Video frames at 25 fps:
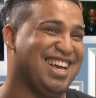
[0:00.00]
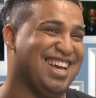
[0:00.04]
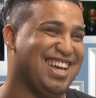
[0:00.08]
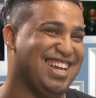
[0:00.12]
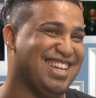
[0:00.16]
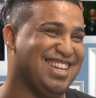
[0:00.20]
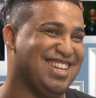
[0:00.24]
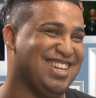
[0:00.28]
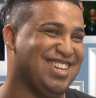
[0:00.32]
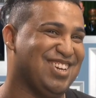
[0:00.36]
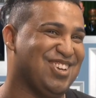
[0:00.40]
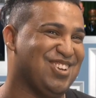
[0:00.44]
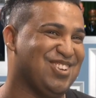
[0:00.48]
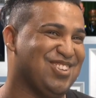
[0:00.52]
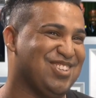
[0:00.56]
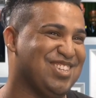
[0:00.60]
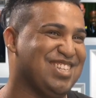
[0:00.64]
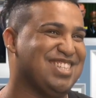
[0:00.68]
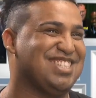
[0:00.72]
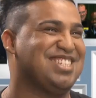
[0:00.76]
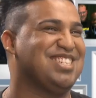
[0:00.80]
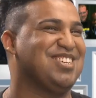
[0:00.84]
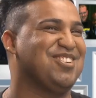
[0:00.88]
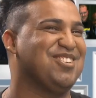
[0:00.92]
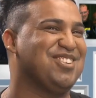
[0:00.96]
I know.
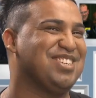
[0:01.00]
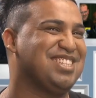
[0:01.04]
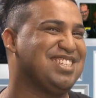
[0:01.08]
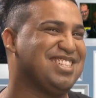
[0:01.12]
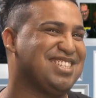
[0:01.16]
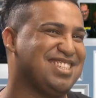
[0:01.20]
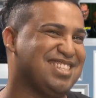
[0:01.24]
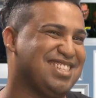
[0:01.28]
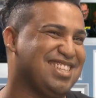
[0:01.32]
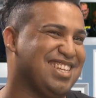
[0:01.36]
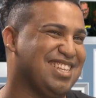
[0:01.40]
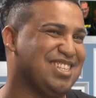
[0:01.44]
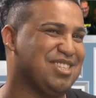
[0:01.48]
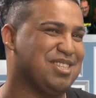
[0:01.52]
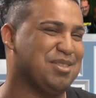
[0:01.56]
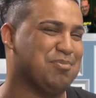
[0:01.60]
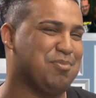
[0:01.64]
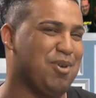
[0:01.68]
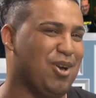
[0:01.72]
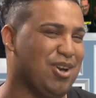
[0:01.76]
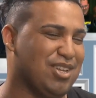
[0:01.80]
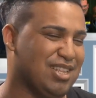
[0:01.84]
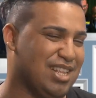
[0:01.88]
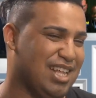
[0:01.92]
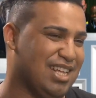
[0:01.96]
So it
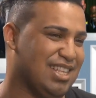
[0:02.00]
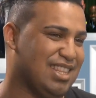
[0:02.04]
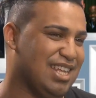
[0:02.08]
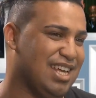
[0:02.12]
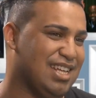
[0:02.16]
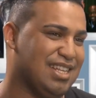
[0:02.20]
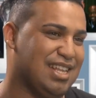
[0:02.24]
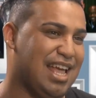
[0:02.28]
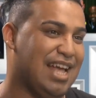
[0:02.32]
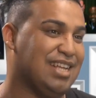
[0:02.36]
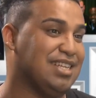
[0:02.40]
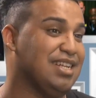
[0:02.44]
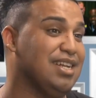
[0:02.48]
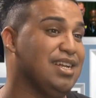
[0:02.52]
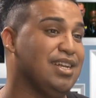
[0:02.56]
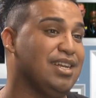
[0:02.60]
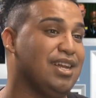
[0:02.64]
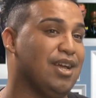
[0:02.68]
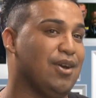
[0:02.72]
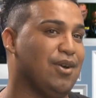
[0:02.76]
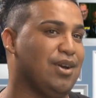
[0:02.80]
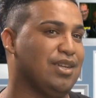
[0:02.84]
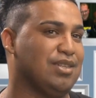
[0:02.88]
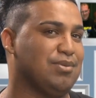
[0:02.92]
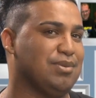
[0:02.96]
sparked like that. I didn't
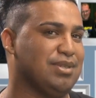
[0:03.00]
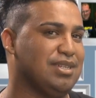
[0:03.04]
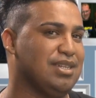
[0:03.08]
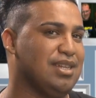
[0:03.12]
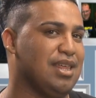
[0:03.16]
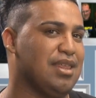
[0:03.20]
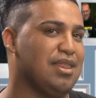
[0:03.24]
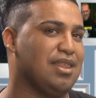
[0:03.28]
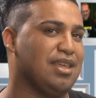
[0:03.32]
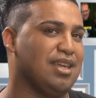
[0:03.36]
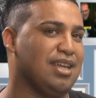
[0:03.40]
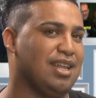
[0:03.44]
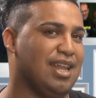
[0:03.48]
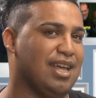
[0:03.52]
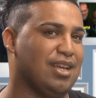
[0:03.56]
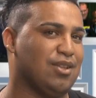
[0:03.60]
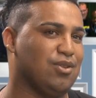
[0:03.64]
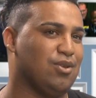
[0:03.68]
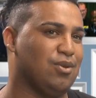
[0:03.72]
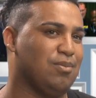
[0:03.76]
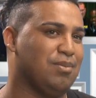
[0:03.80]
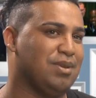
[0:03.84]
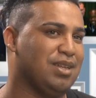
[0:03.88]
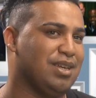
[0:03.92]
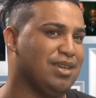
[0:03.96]
know. It wasn't a thing like
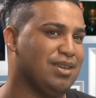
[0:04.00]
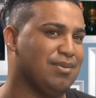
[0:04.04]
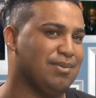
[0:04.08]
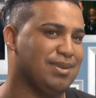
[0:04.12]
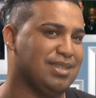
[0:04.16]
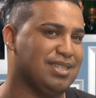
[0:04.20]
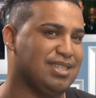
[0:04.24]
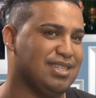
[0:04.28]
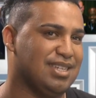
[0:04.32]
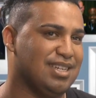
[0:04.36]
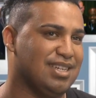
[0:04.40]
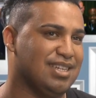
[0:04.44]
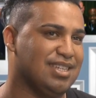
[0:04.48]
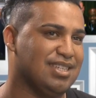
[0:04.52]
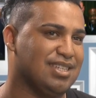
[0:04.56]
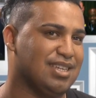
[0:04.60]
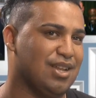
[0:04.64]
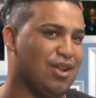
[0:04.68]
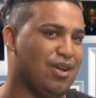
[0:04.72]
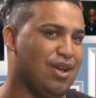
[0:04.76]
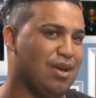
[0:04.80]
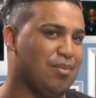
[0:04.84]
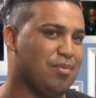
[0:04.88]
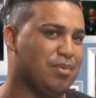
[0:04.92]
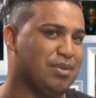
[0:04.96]
normally when singers
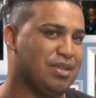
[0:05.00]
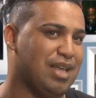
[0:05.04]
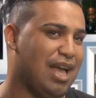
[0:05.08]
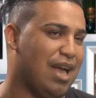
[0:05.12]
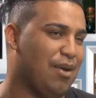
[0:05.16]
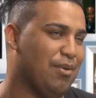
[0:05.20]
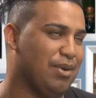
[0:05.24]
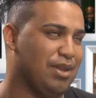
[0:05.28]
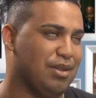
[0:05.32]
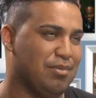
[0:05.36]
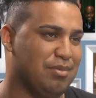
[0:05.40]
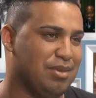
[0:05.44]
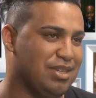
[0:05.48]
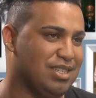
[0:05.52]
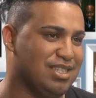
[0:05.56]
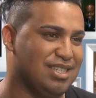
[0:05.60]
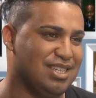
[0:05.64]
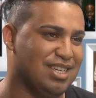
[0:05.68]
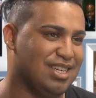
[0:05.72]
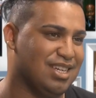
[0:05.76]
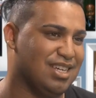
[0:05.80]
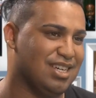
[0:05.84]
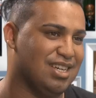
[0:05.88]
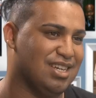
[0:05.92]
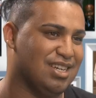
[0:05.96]
grow up, I want to be a
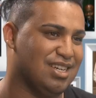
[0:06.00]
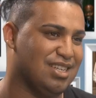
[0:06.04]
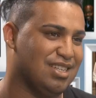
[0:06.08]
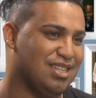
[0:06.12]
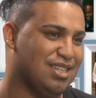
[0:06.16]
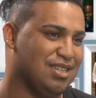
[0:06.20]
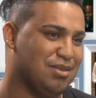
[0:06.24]
singer. Yeah.